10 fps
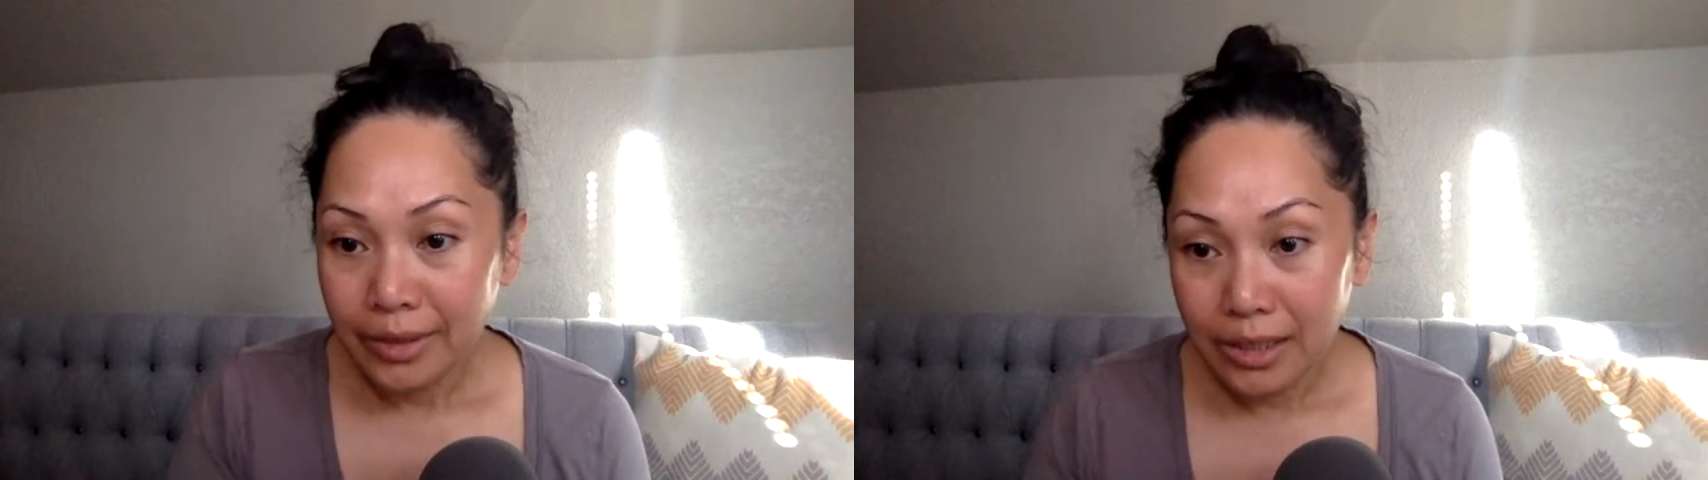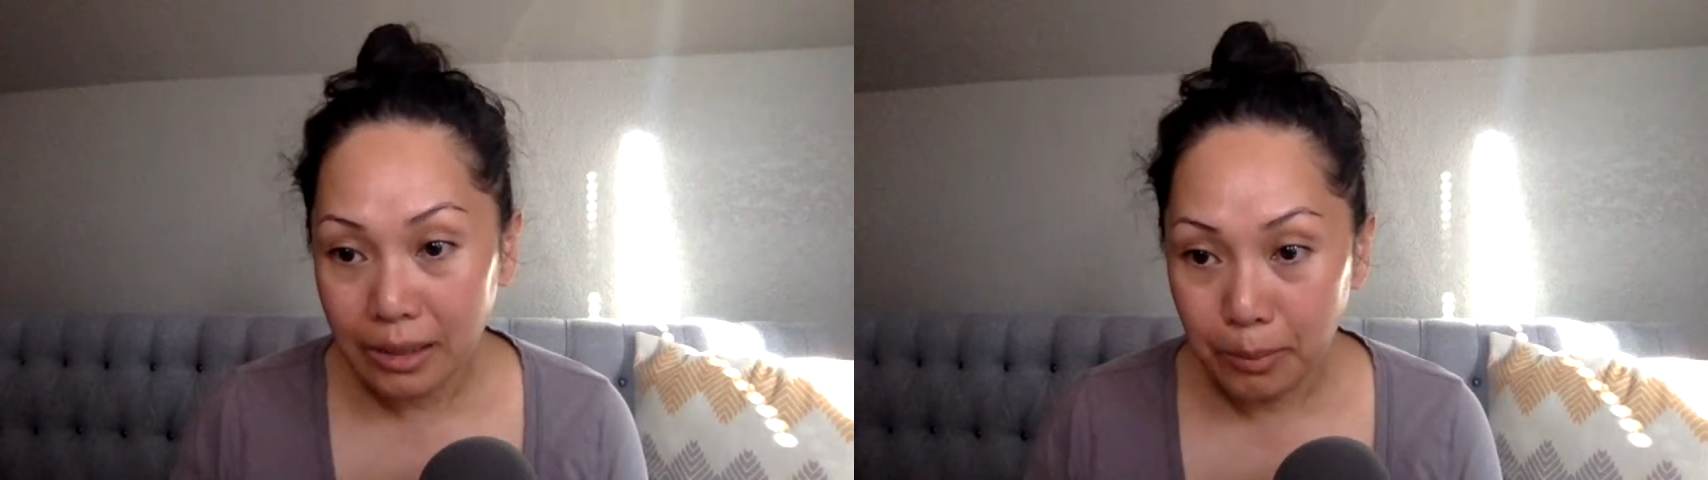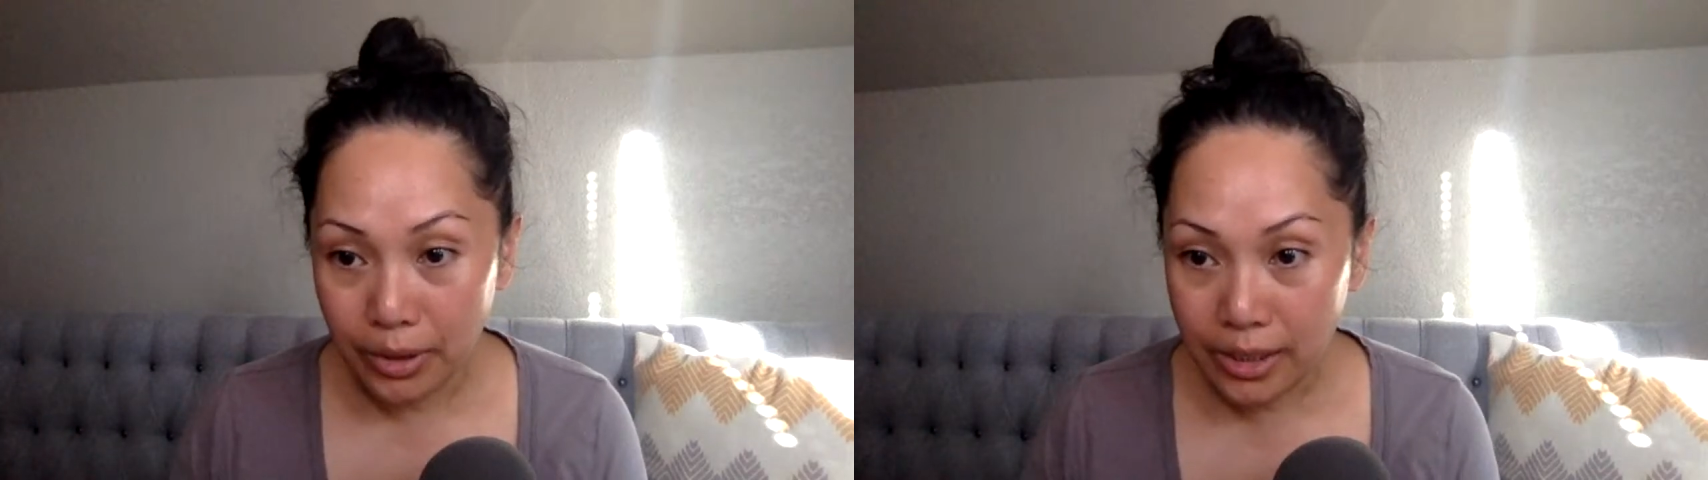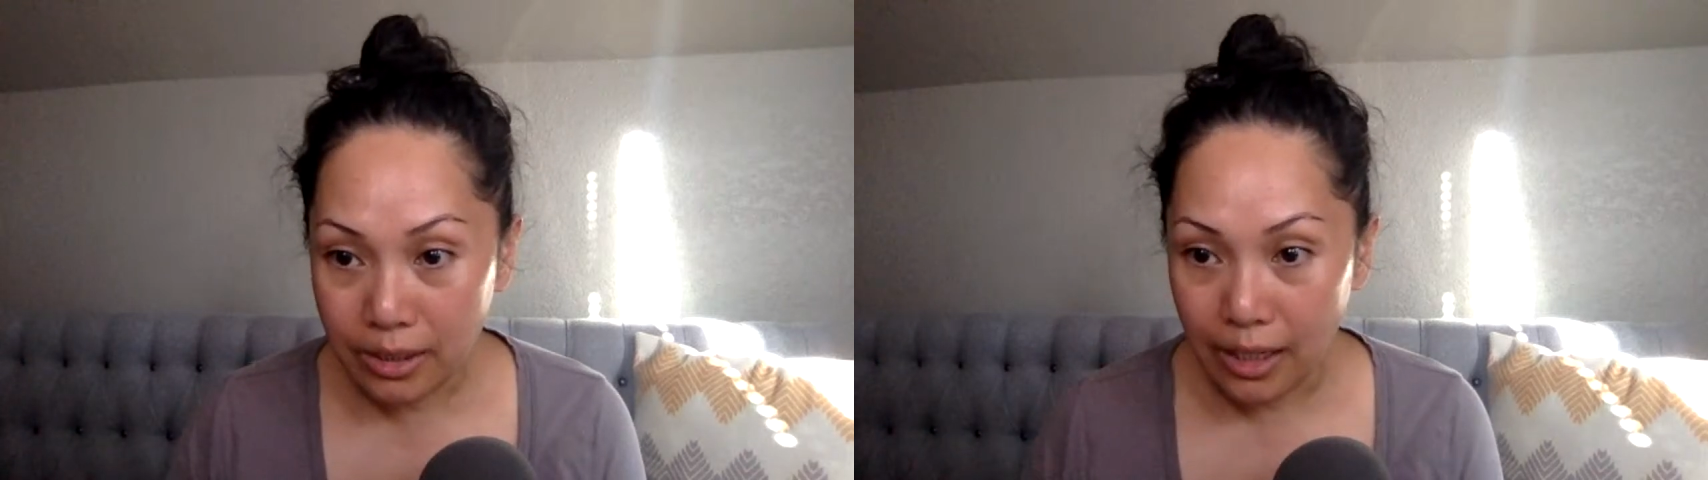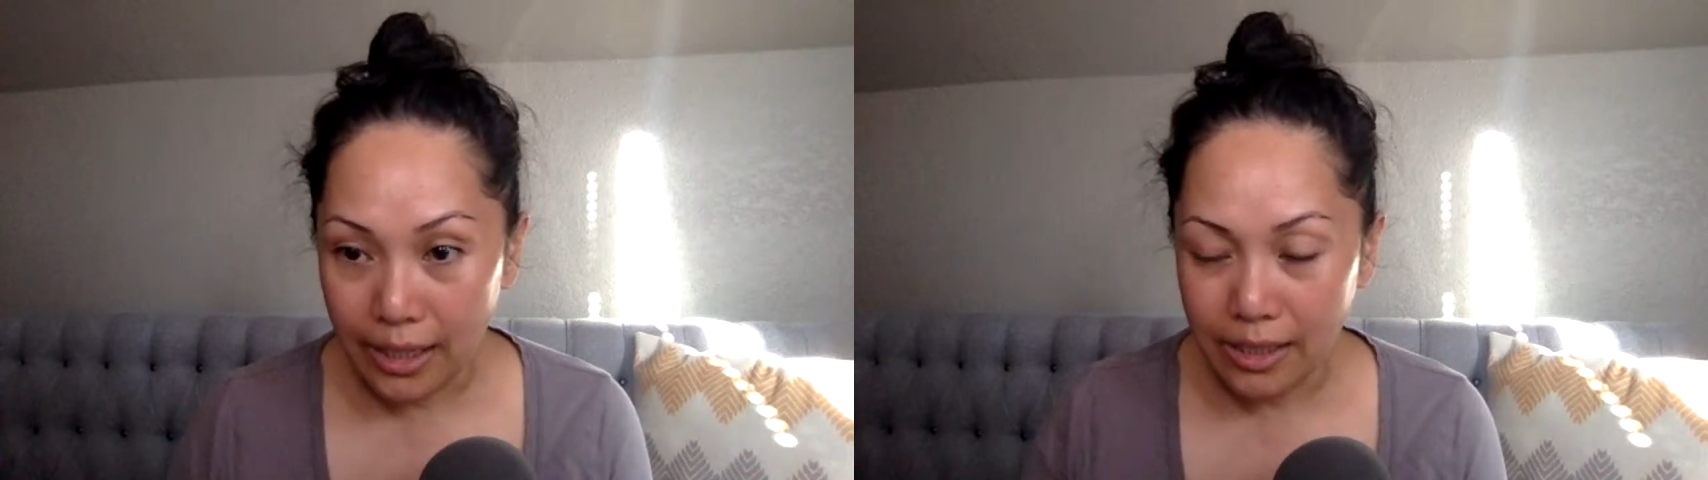Good morning,
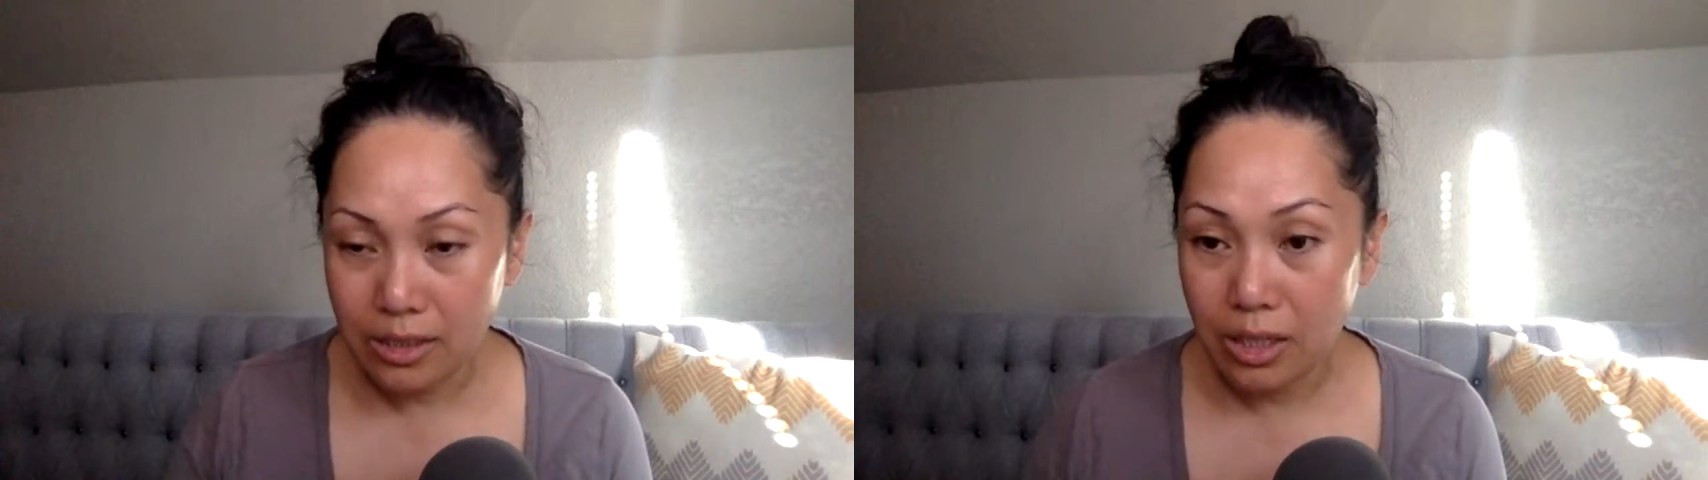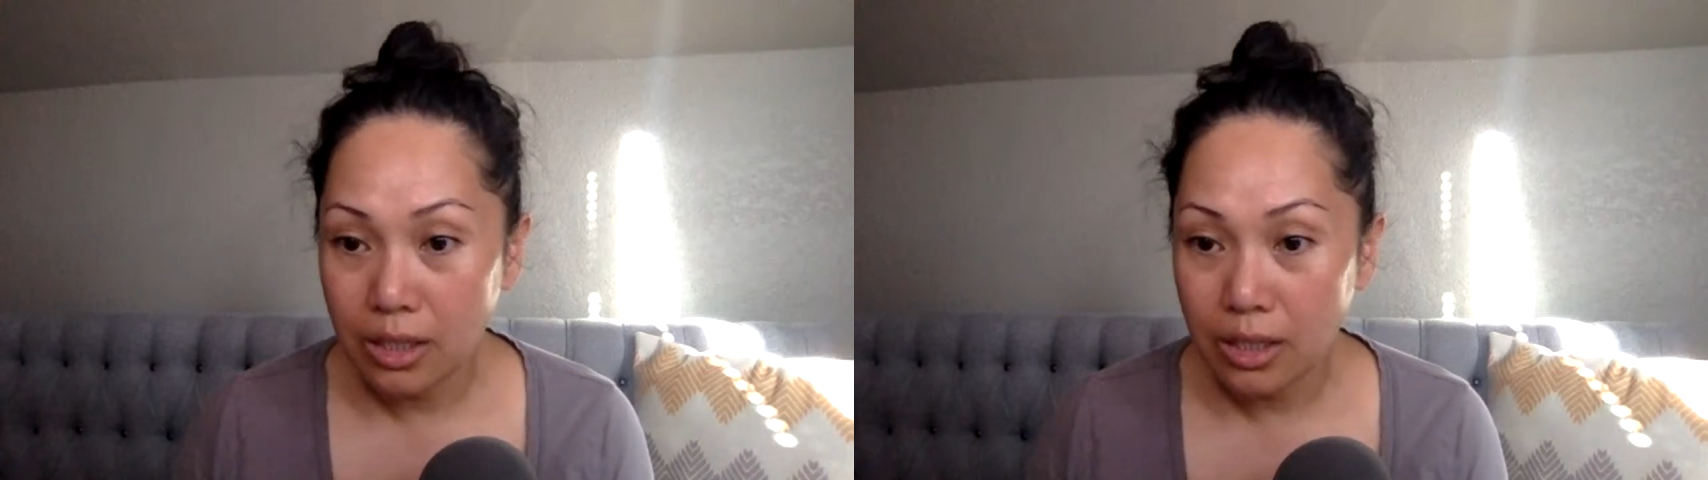guys.